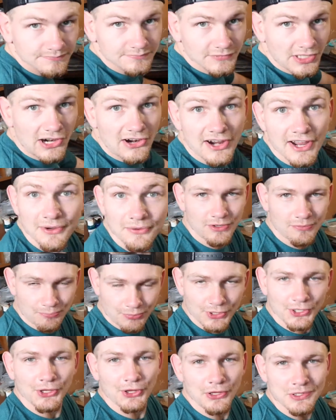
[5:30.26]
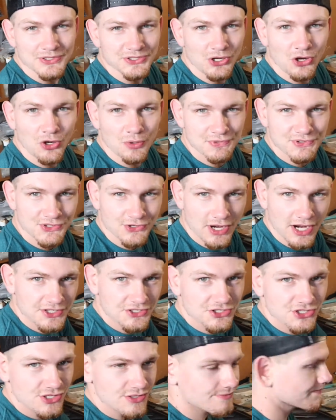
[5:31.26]
All right, we're pretty close to home
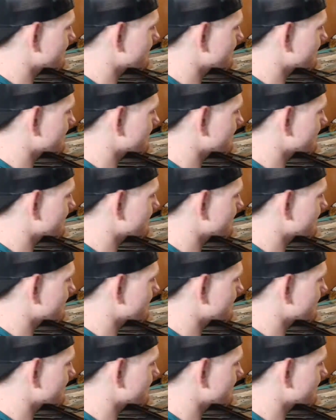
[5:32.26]
stretch.